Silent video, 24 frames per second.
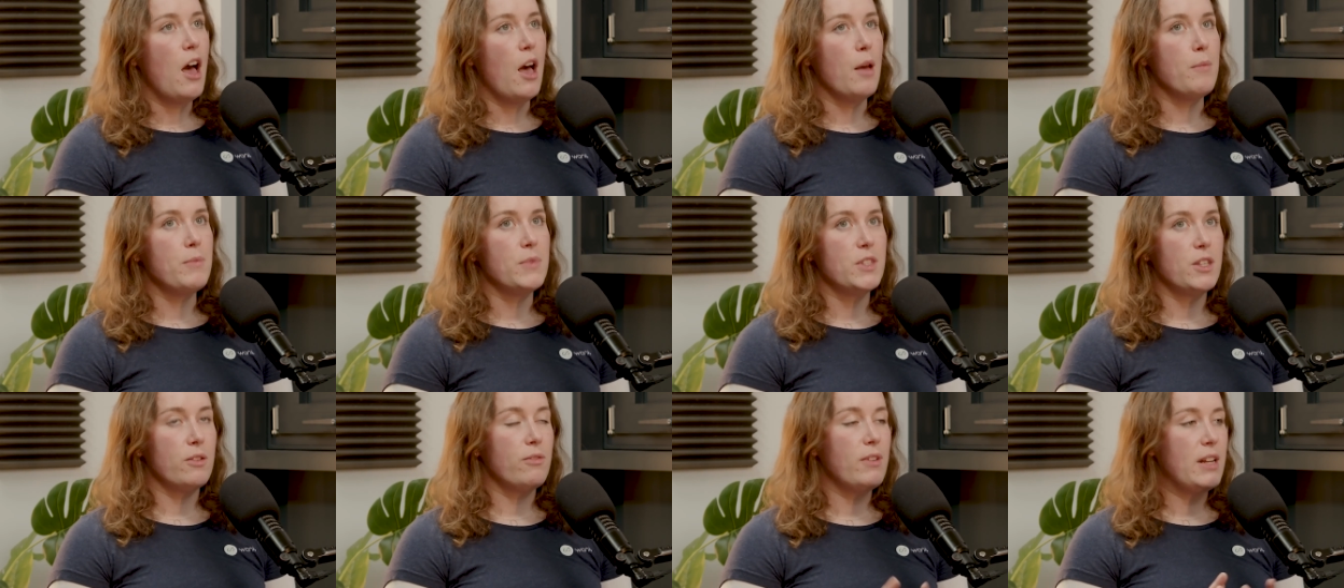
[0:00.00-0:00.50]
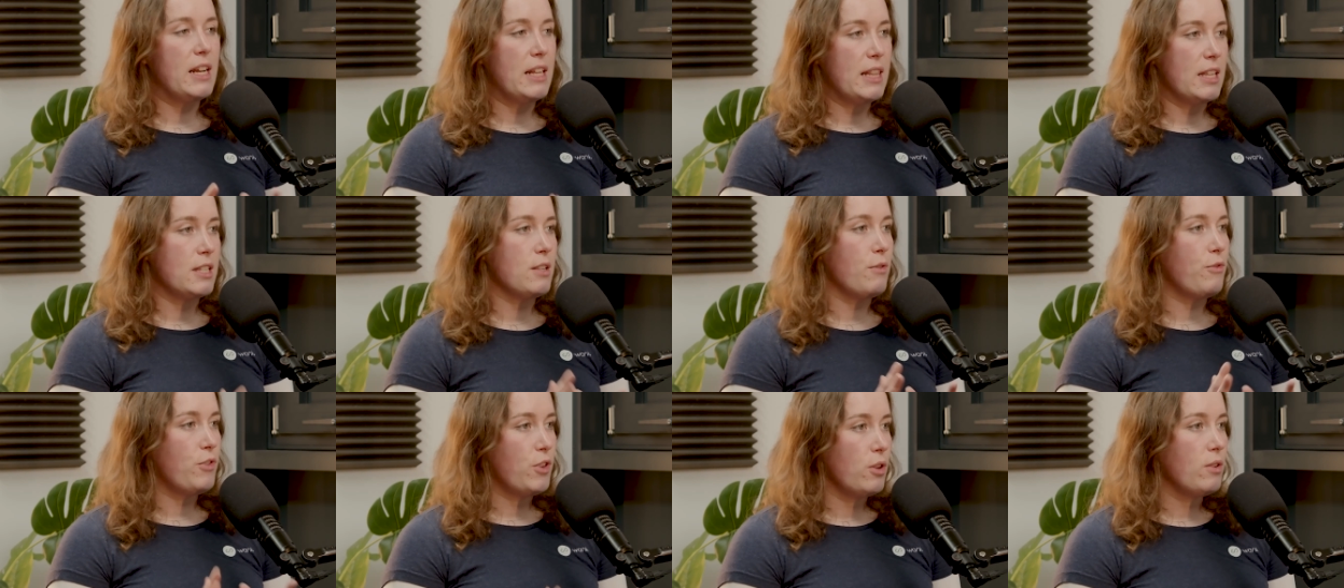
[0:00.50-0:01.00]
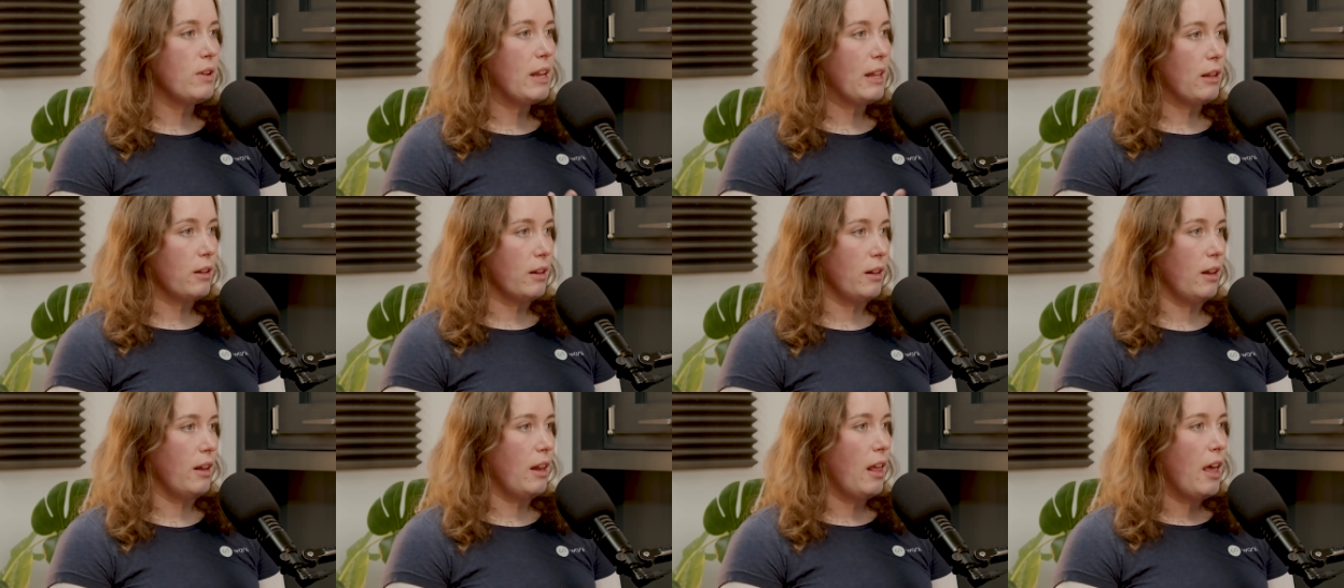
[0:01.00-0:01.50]
So really there's a few
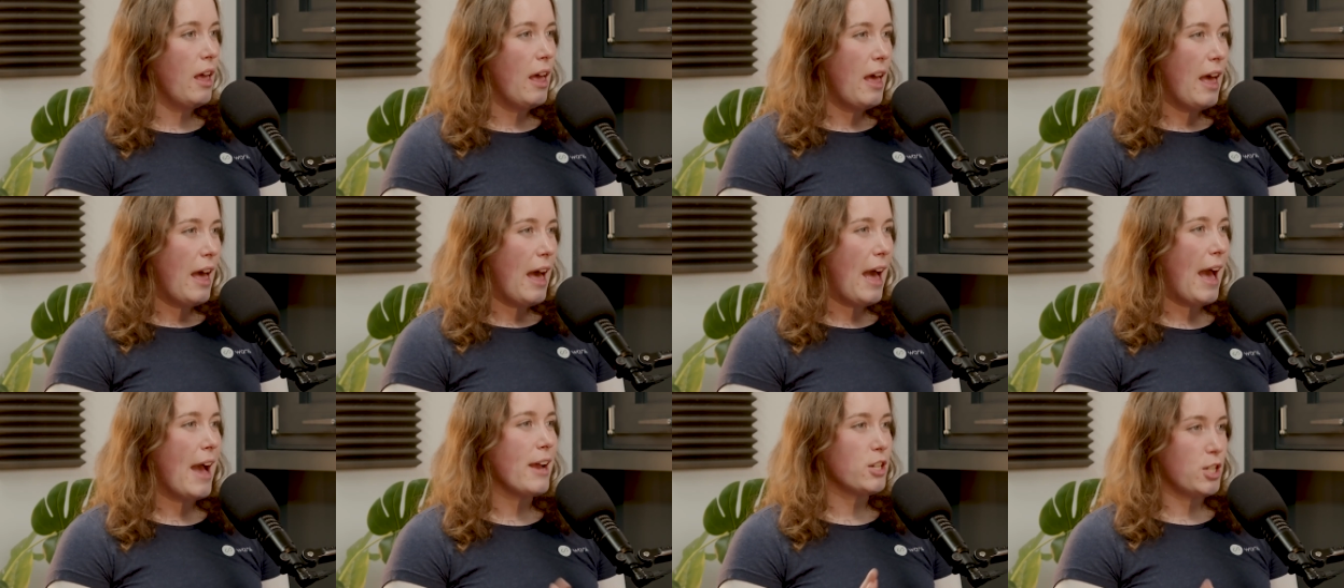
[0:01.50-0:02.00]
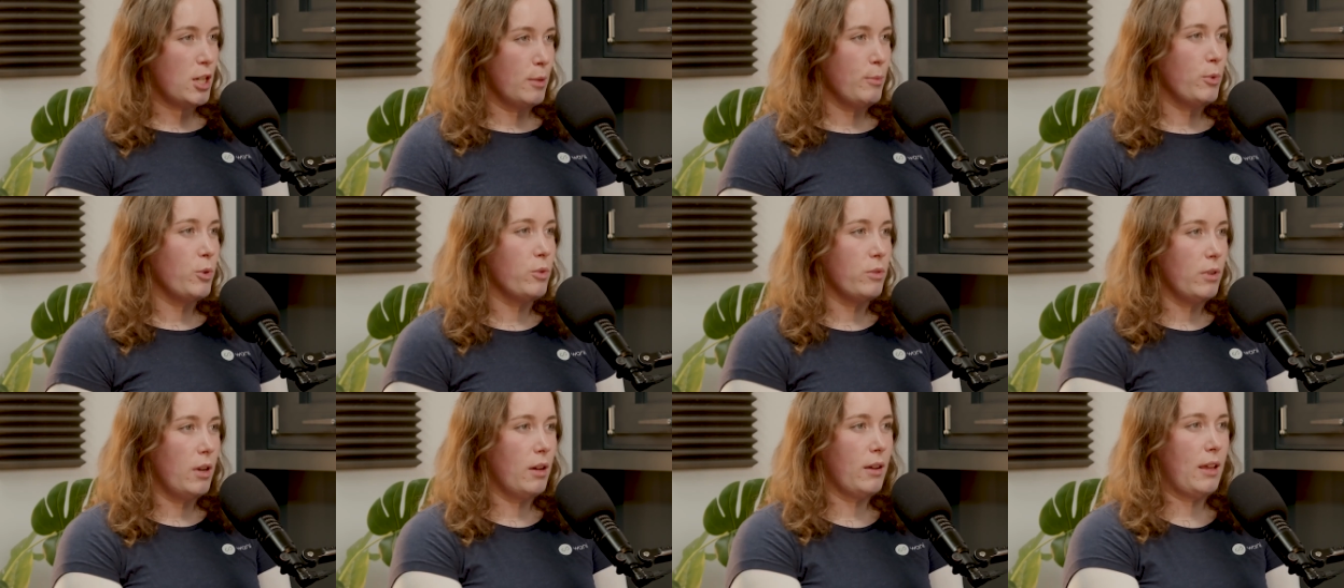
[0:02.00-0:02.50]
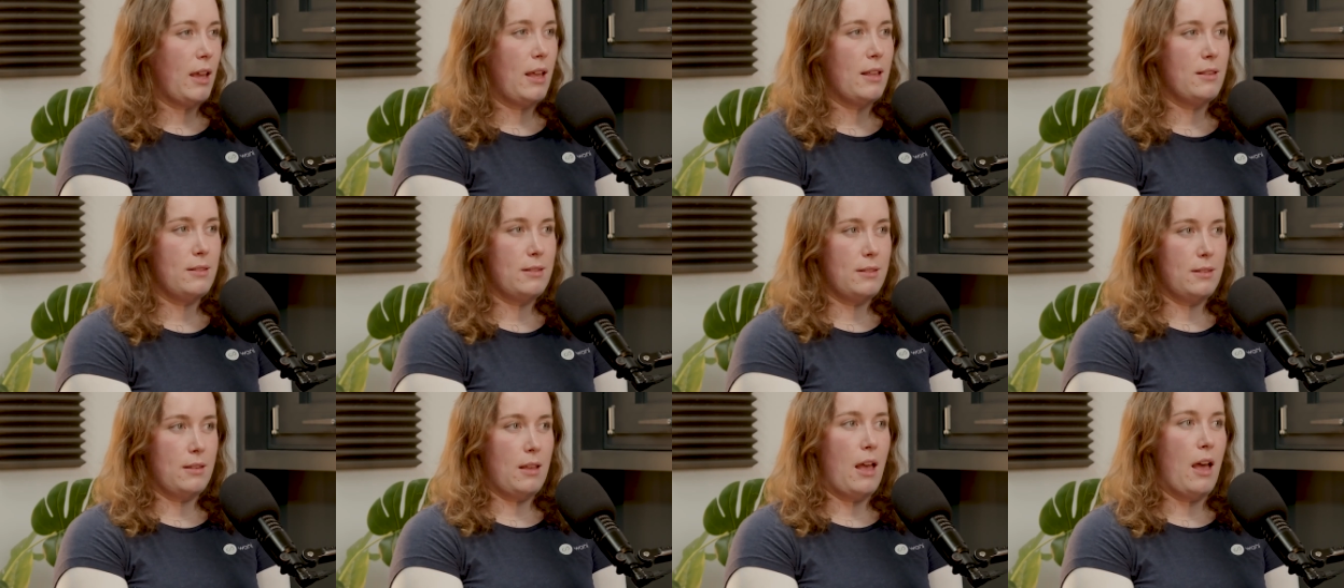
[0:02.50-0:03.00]
little actionable
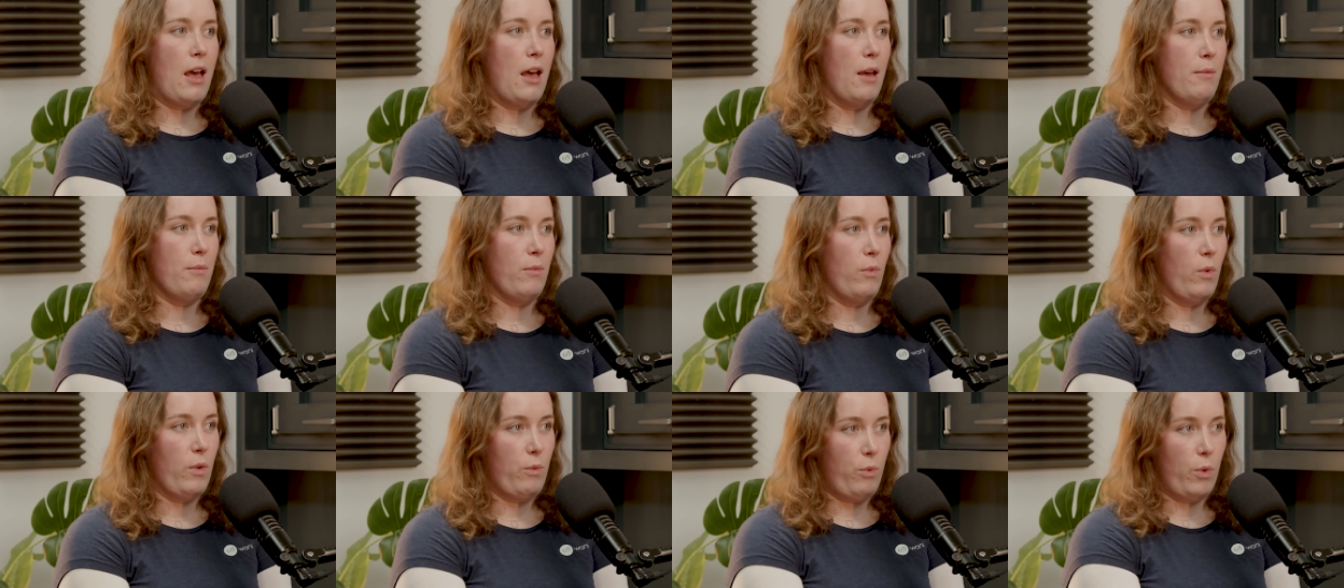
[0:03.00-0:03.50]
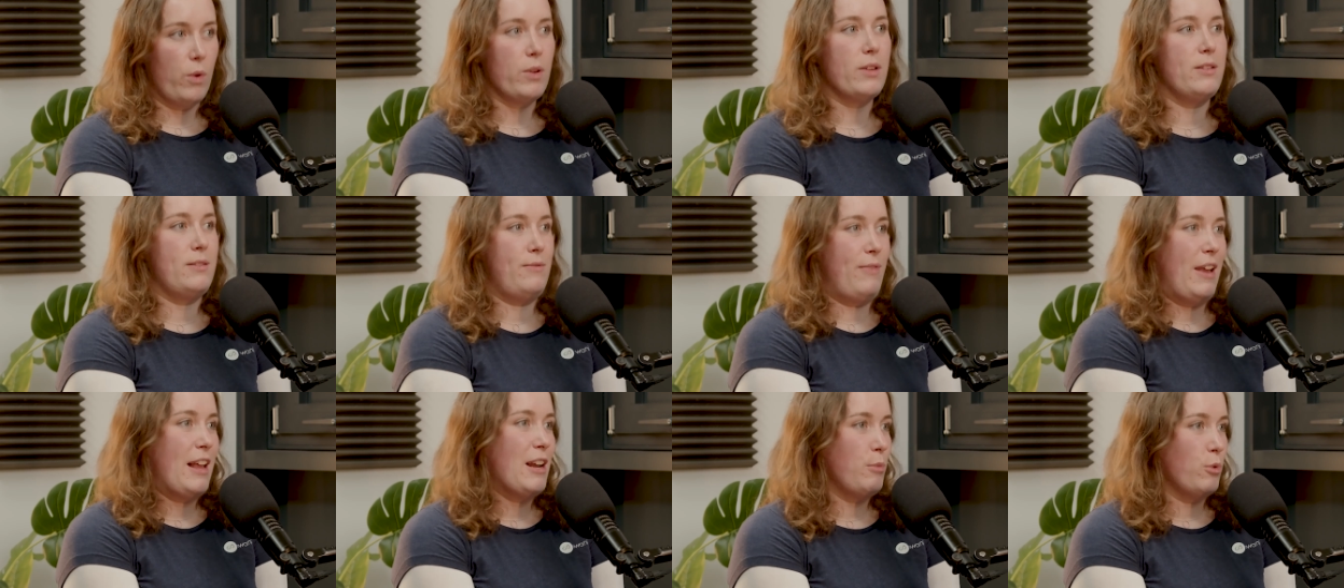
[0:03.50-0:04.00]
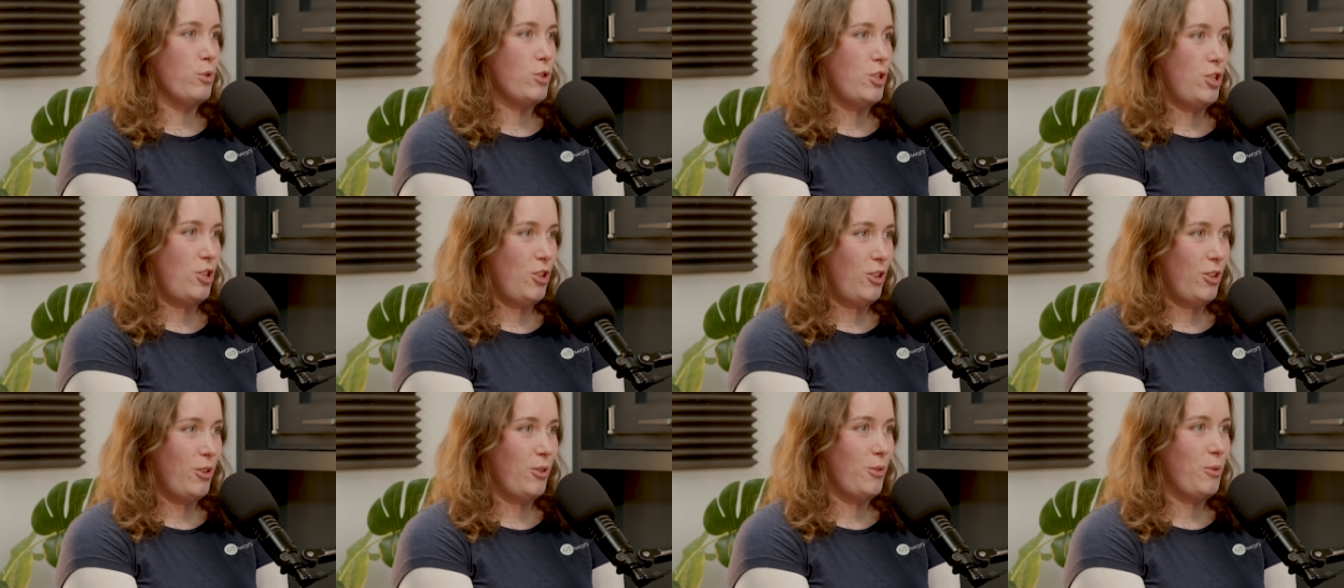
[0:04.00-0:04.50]
nuggets with what is available
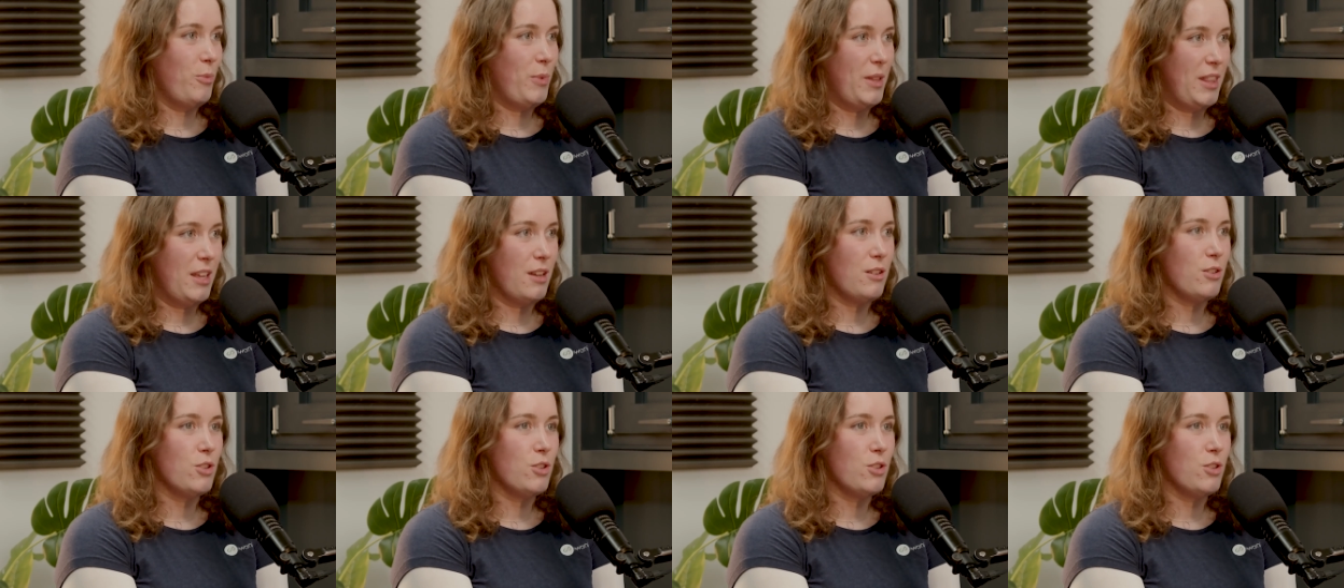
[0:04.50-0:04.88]
to you within